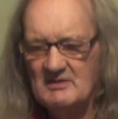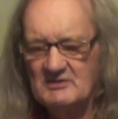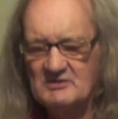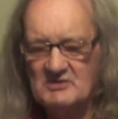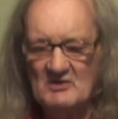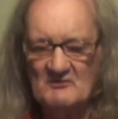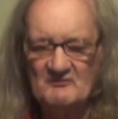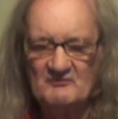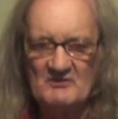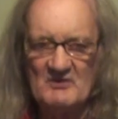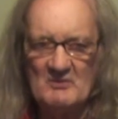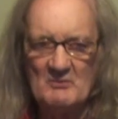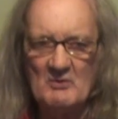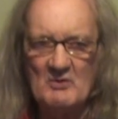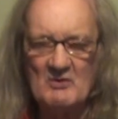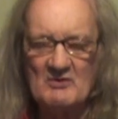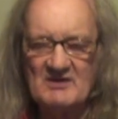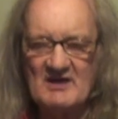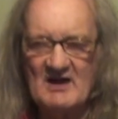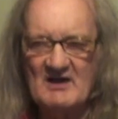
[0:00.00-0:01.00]
Go for a
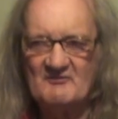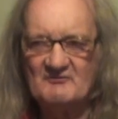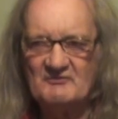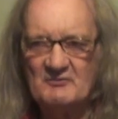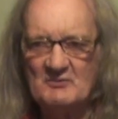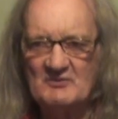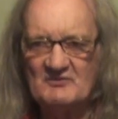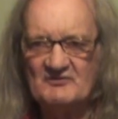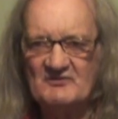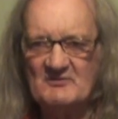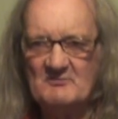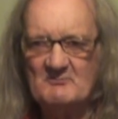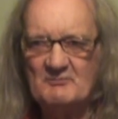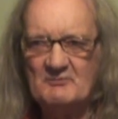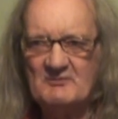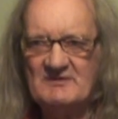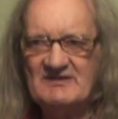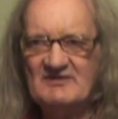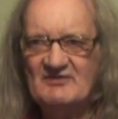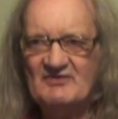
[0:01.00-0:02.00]
walk afterwards and
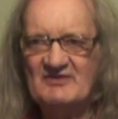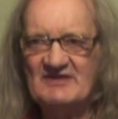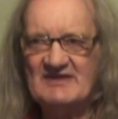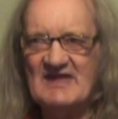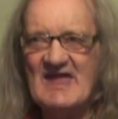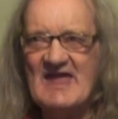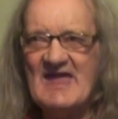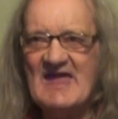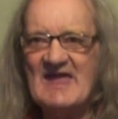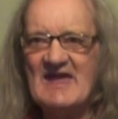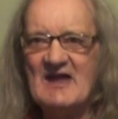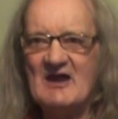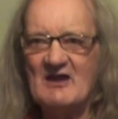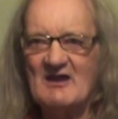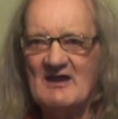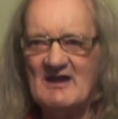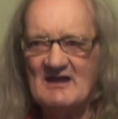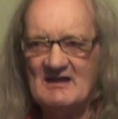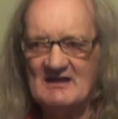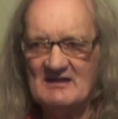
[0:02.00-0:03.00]
breathe the air
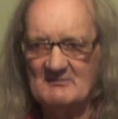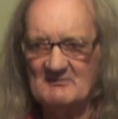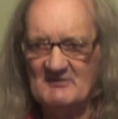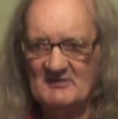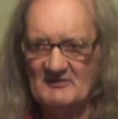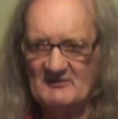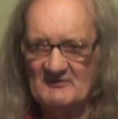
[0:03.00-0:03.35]
element.